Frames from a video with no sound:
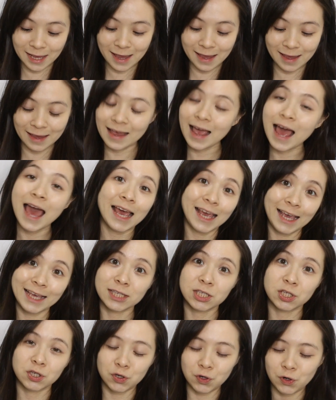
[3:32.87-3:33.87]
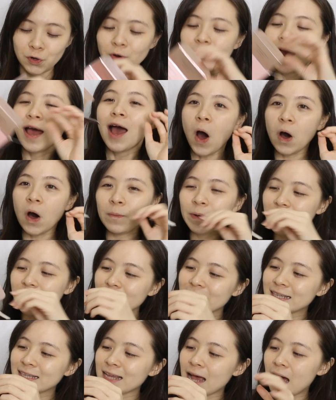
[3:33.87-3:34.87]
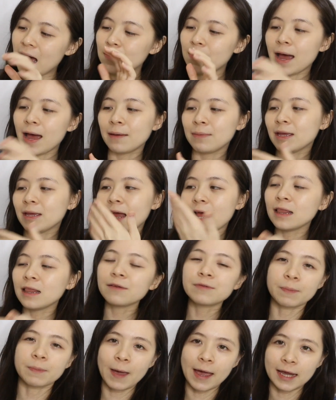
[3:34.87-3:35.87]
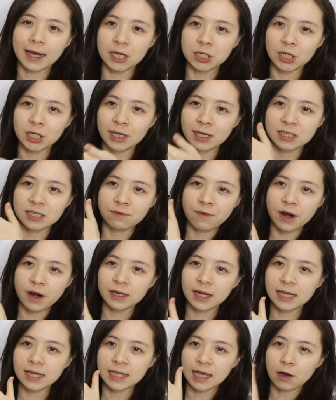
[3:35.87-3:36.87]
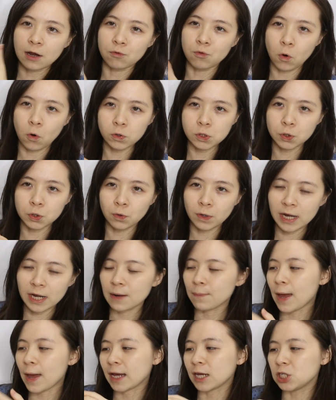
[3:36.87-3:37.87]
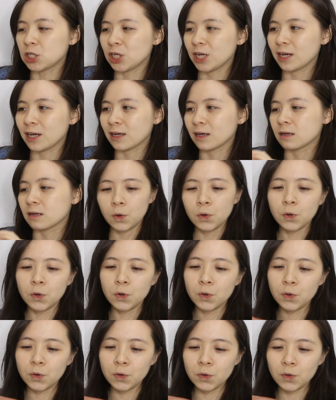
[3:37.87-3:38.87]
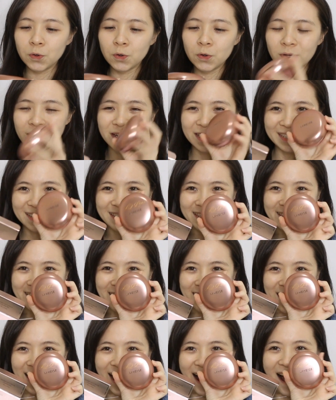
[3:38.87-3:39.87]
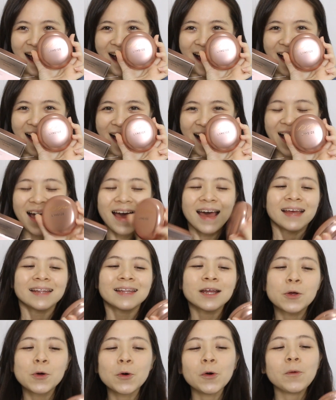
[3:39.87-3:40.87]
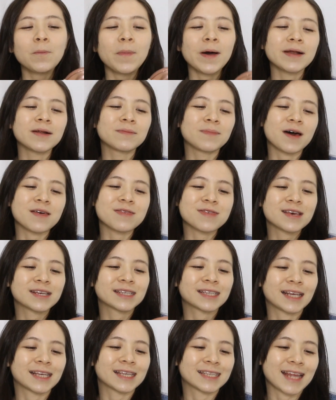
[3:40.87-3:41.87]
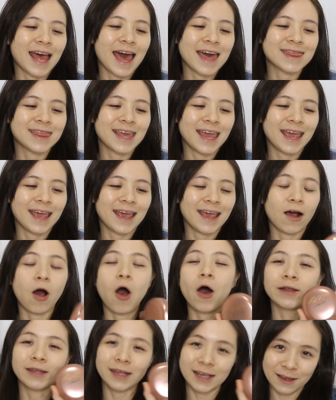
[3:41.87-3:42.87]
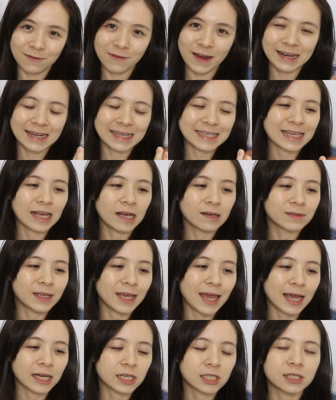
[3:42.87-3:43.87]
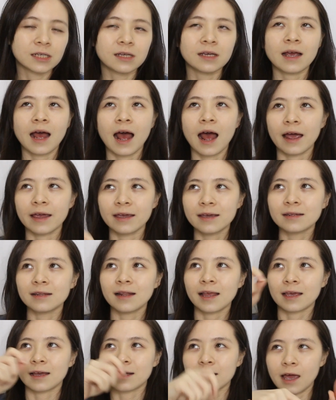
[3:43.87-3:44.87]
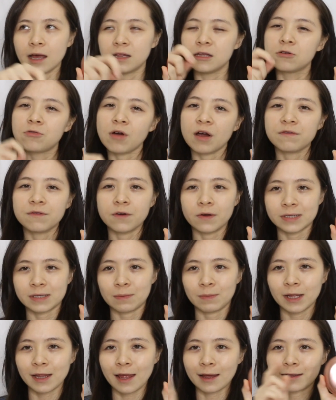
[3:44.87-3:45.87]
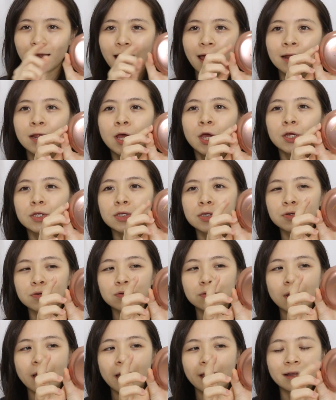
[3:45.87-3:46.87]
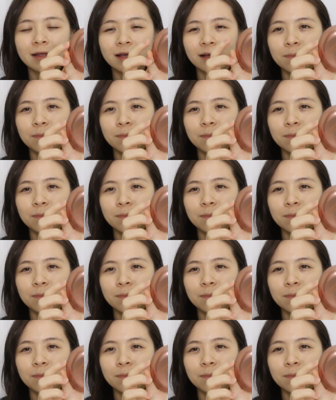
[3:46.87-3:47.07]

saying. It's true. Opening this up, I mean, I love the packaging. It's a very nice, like a rose gold kind of packaging. Ooh! Ta-da! The cool part about this is that they, on the event itself, they actually hired like a calligrapher or something like that to kind